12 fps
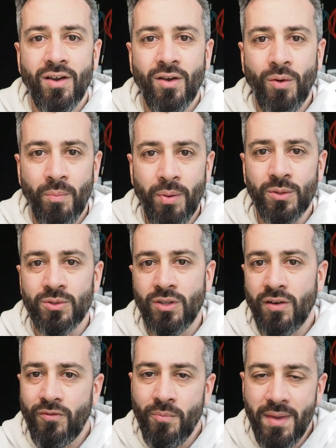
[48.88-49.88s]
composed
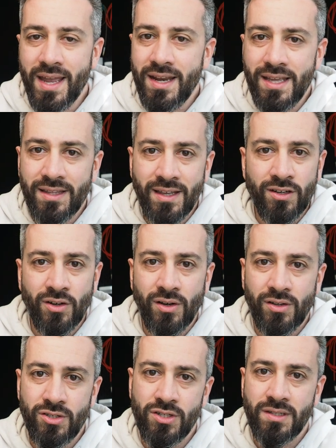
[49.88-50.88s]
of many
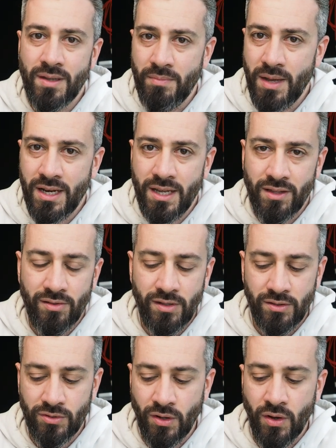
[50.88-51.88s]
technologies and many other
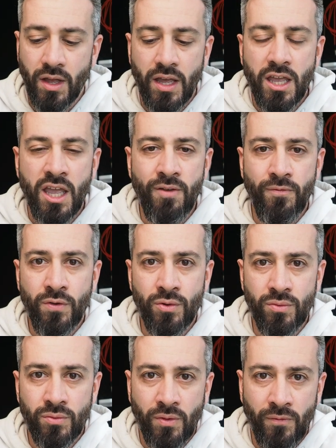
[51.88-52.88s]
things. So if
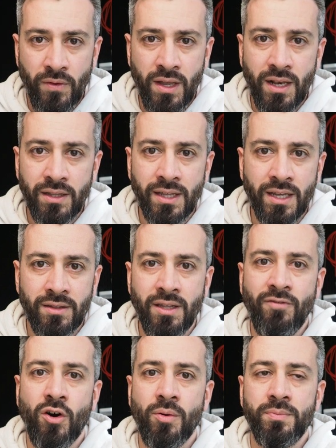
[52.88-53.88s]
you feel that
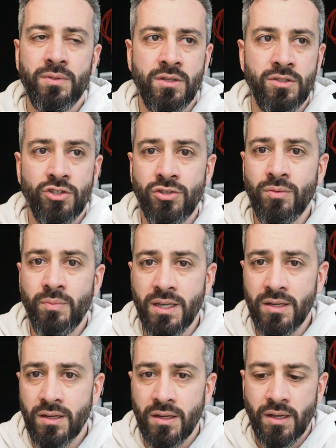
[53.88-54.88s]
DevOps is too
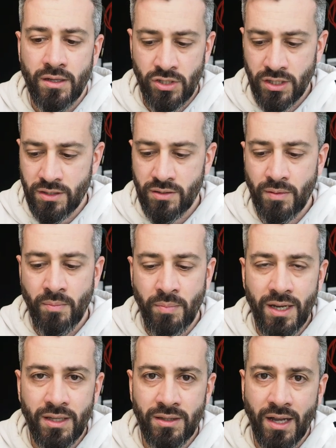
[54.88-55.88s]
big, just
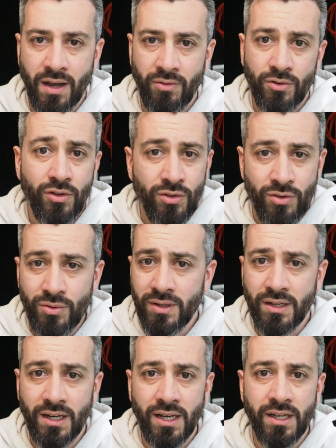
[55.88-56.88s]
break it down. You are
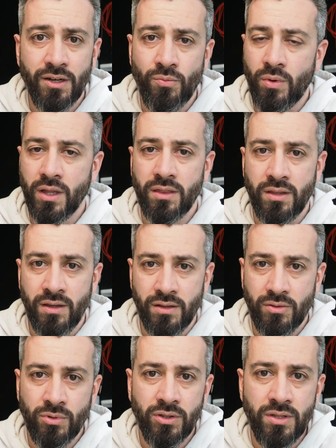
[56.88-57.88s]
going to learn one
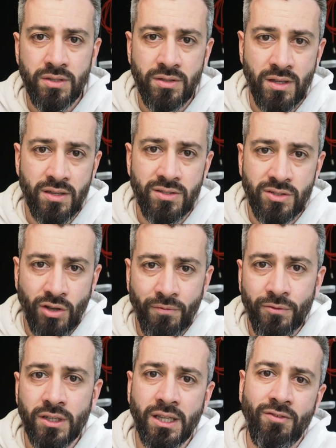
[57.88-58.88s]
thing: what is the
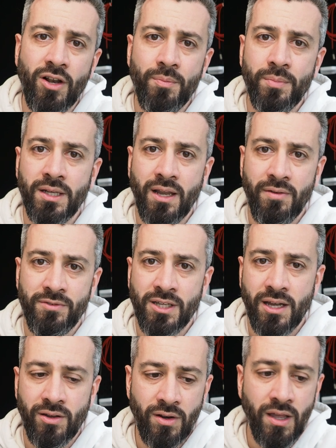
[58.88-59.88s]
software development
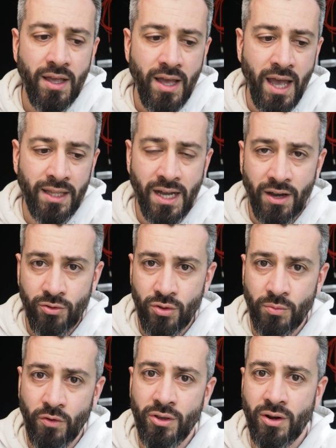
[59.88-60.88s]
lifecycle and how you
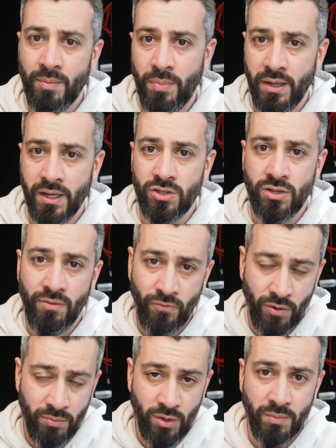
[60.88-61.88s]
move your application
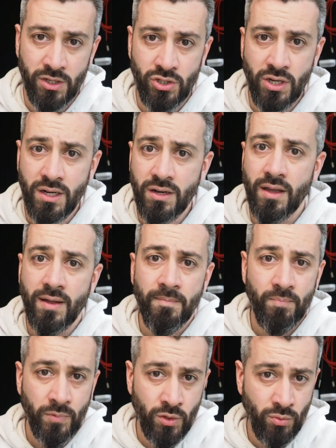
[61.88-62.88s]
from your machine
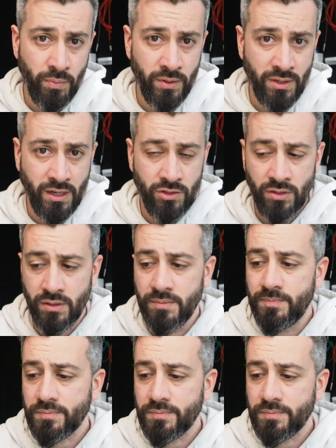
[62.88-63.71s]
to production.